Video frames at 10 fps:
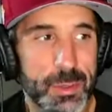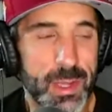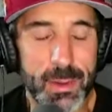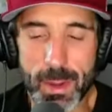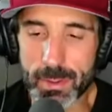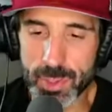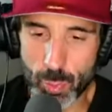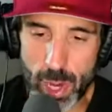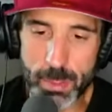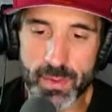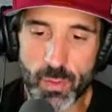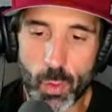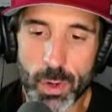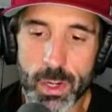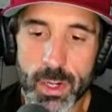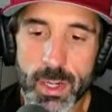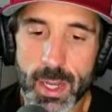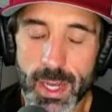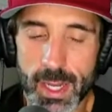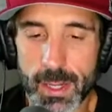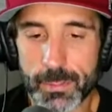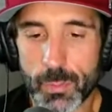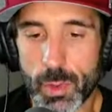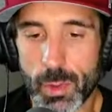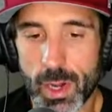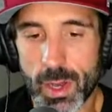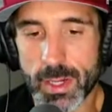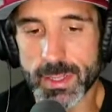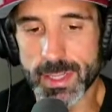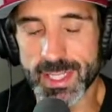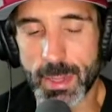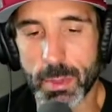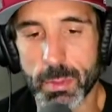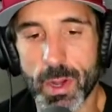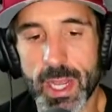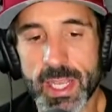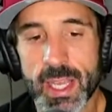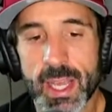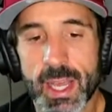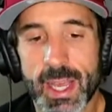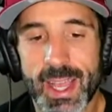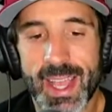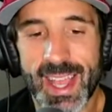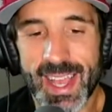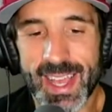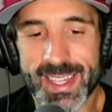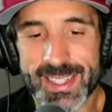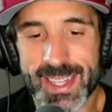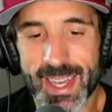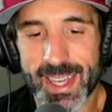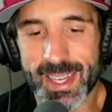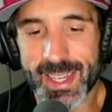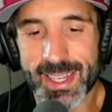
I remember it was right before um, we went on December break, and uh,